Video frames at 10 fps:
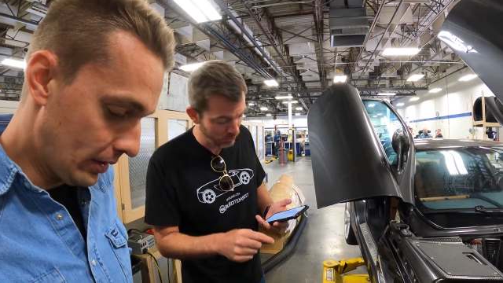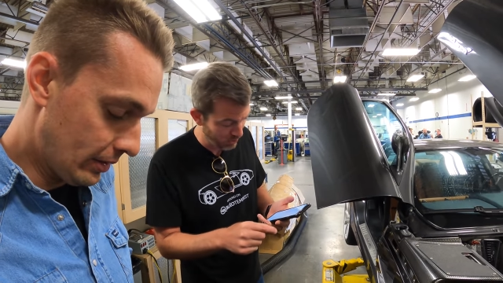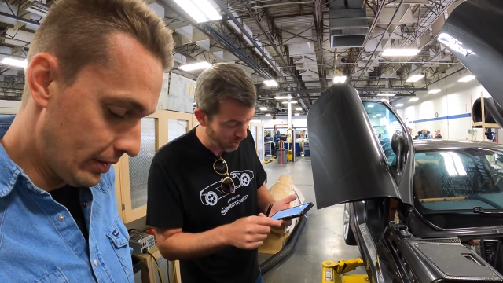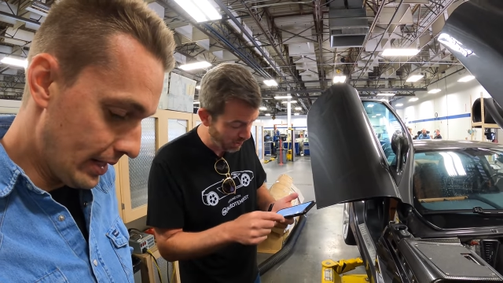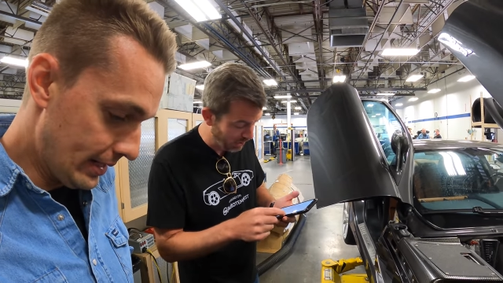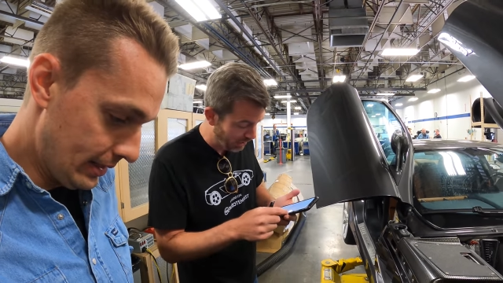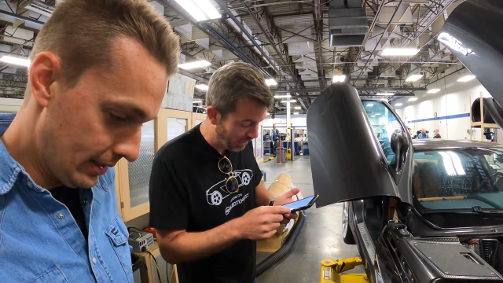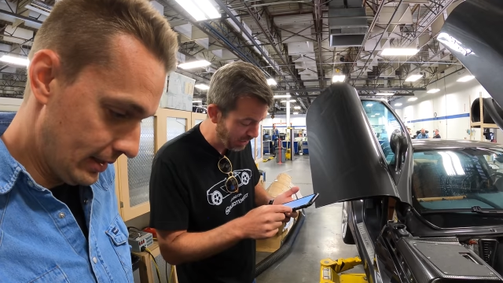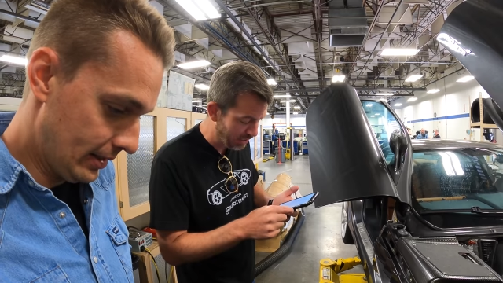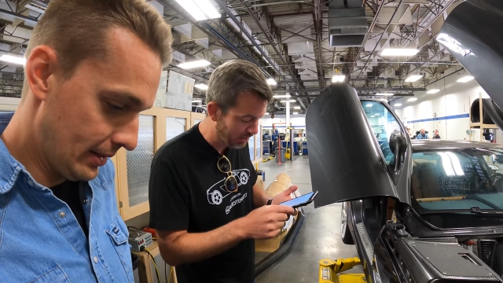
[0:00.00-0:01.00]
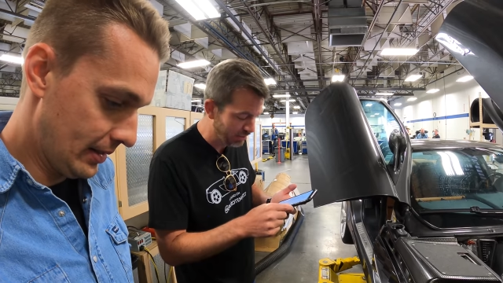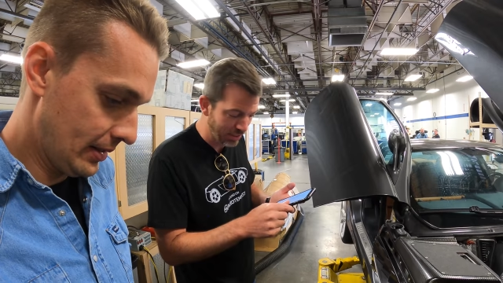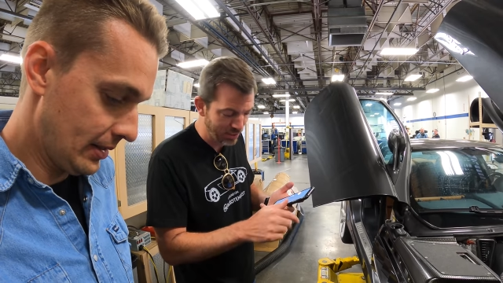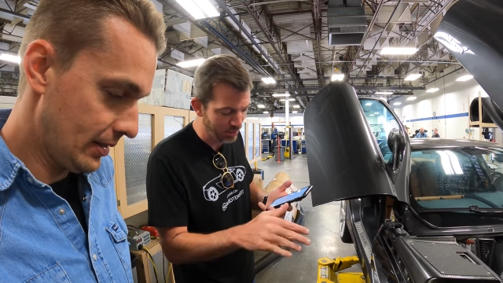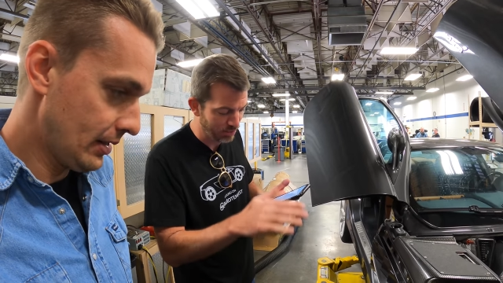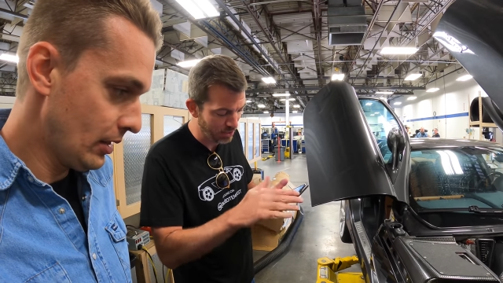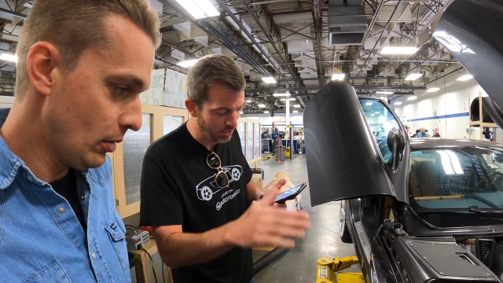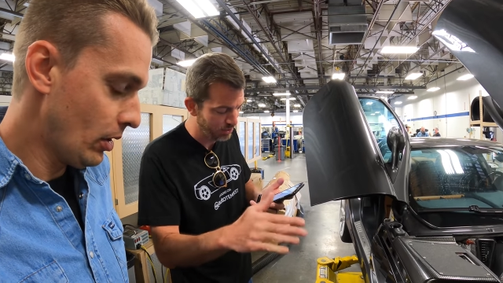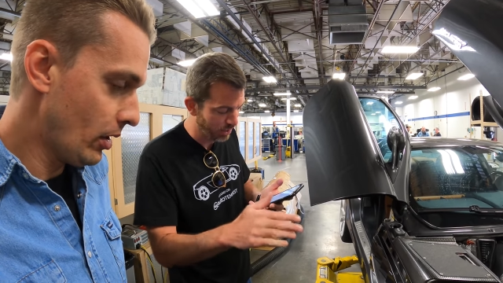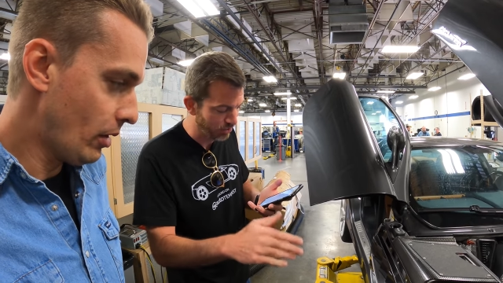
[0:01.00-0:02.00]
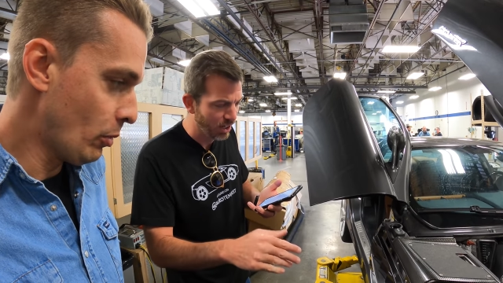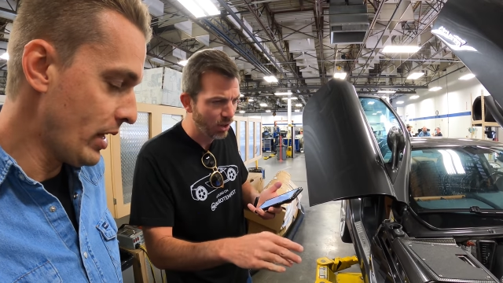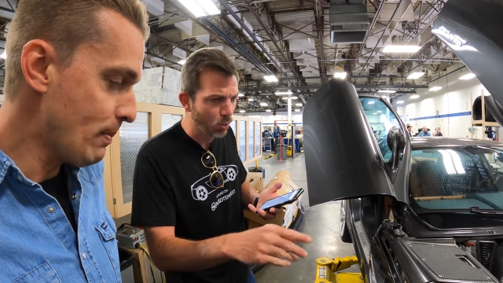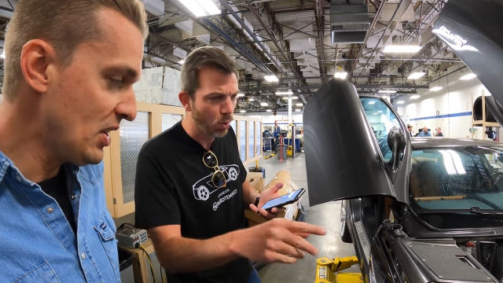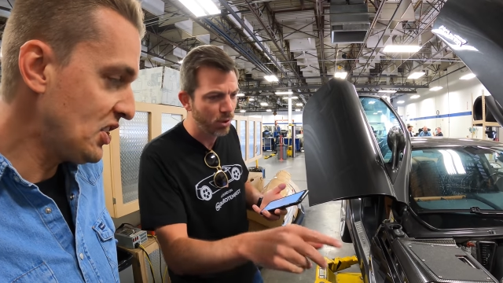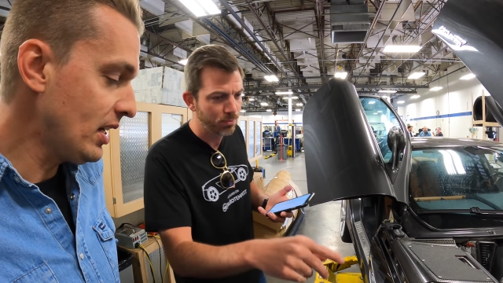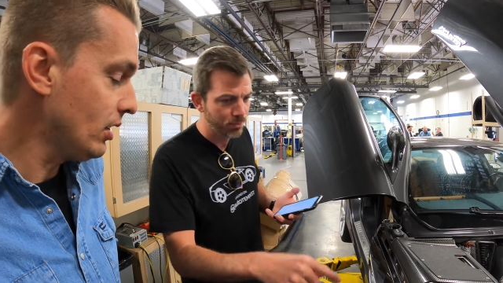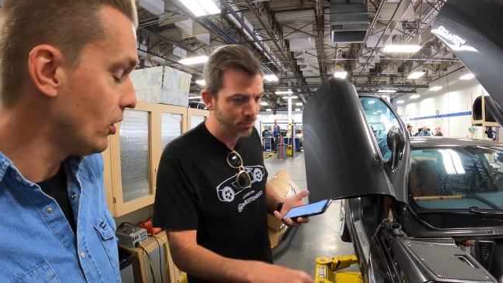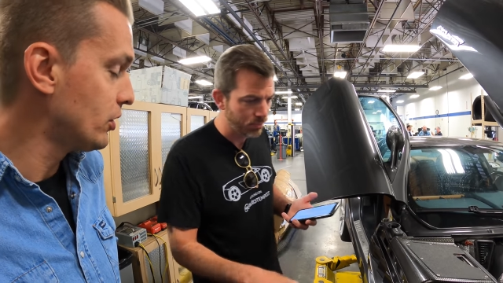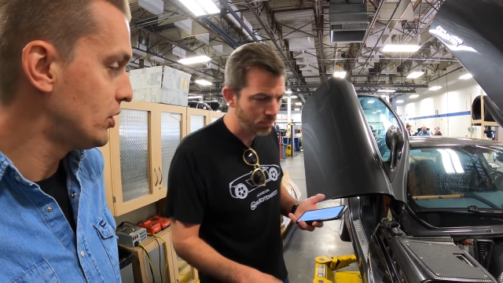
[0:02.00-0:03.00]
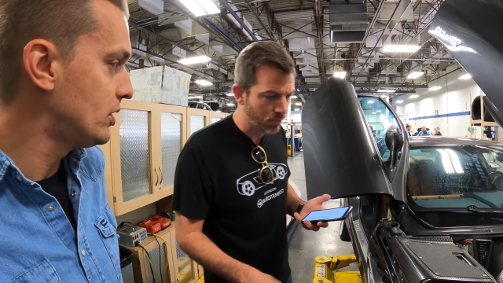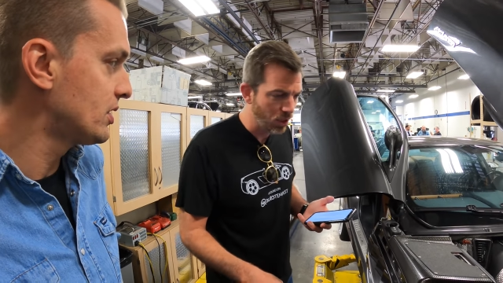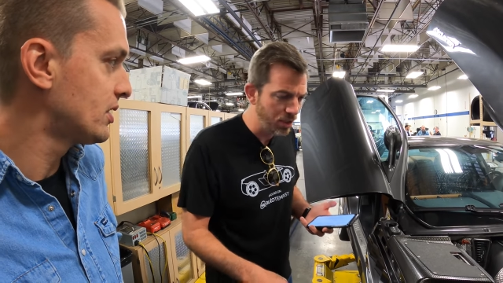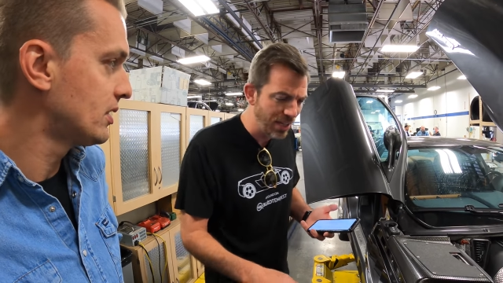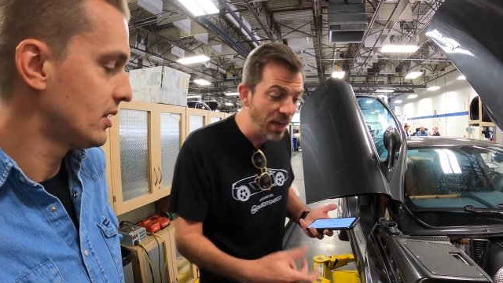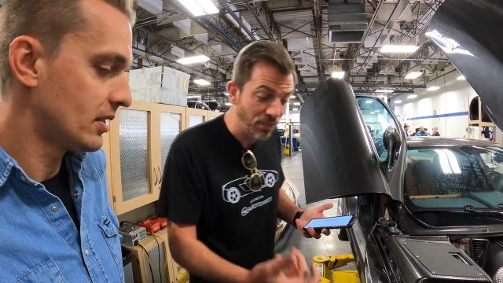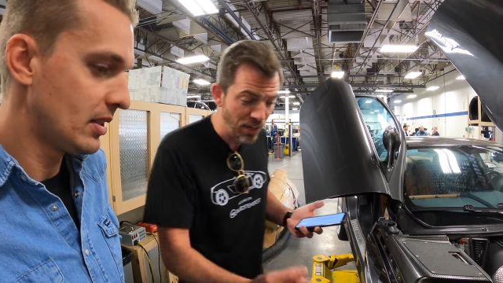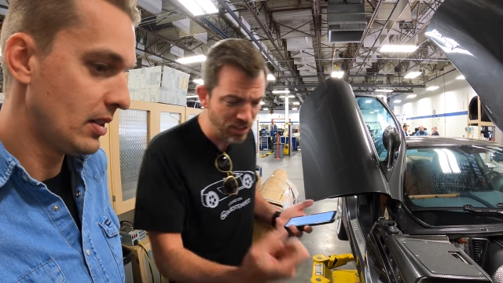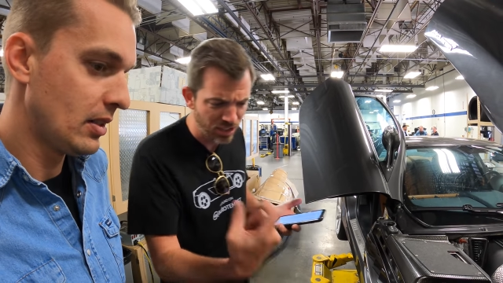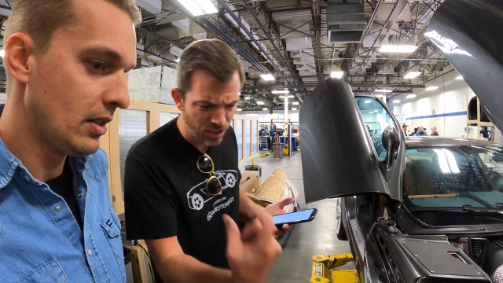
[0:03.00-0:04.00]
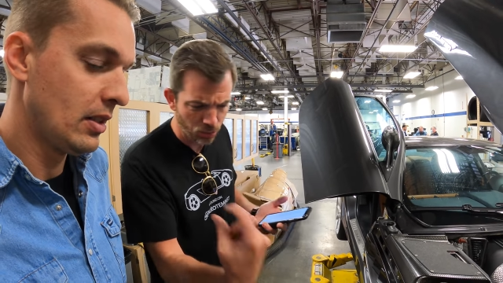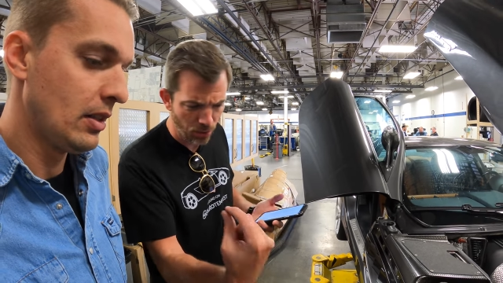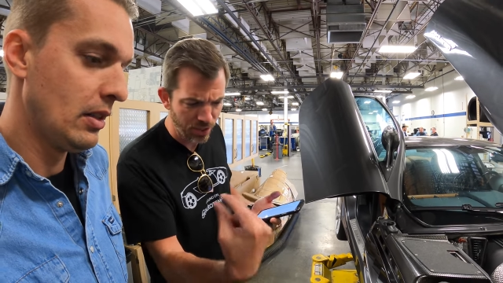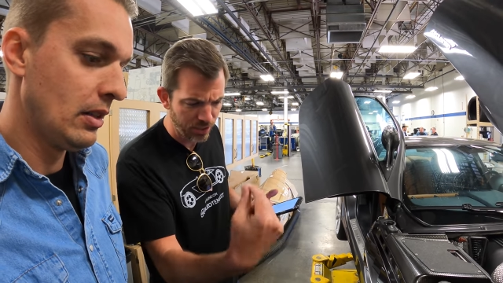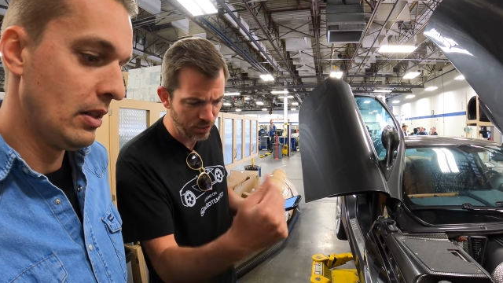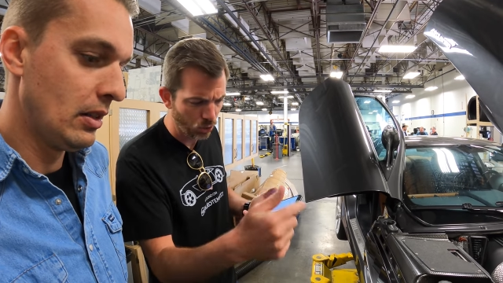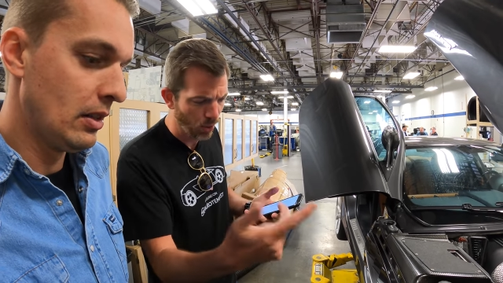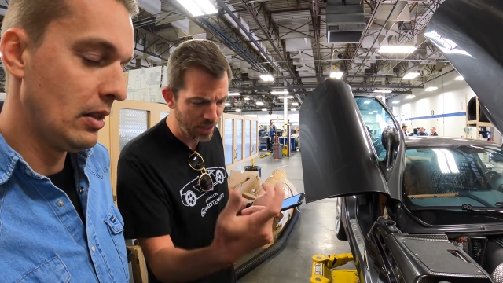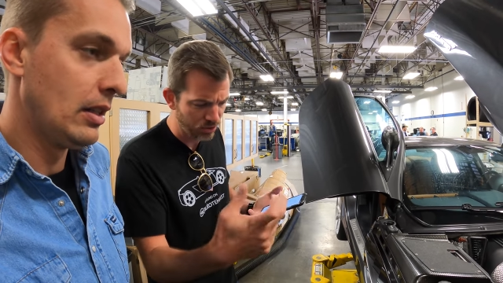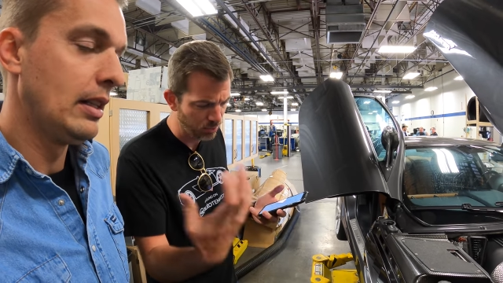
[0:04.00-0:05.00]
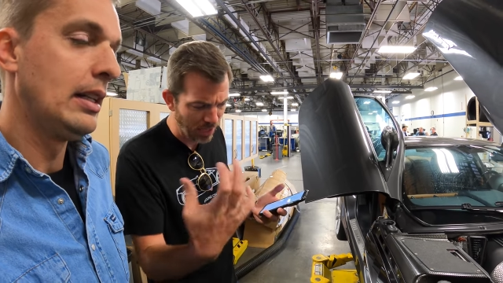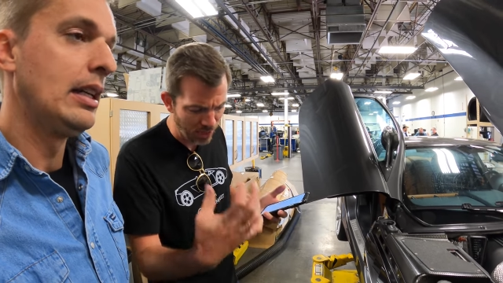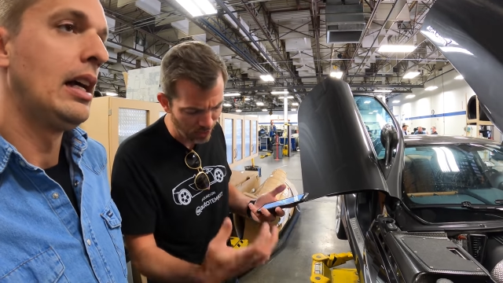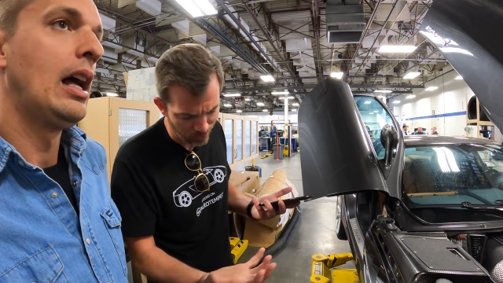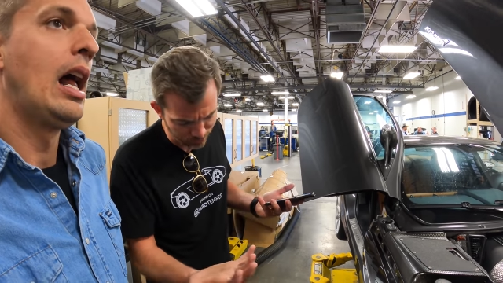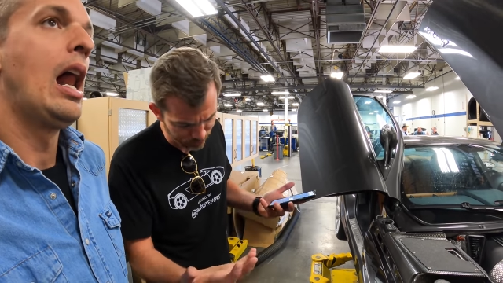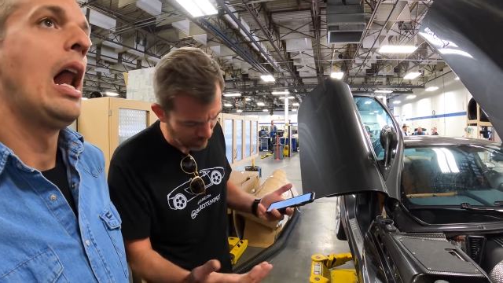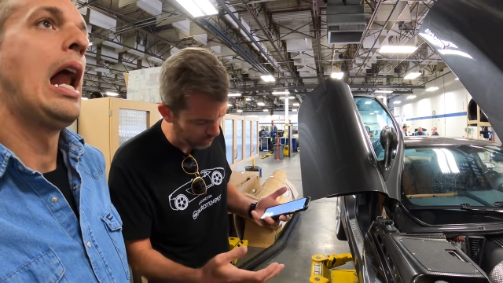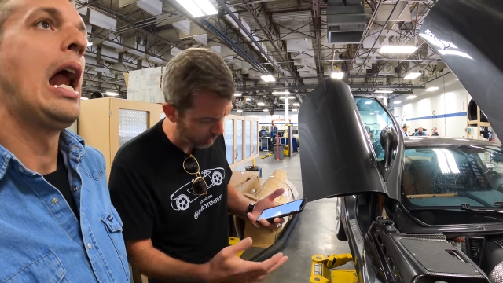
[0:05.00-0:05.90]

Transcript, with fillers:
Speaker 1: Okay. Uh, they said that it's not safe. Were they missing or just? Yeah, they had deteriorated and cracked some. I don't. I, I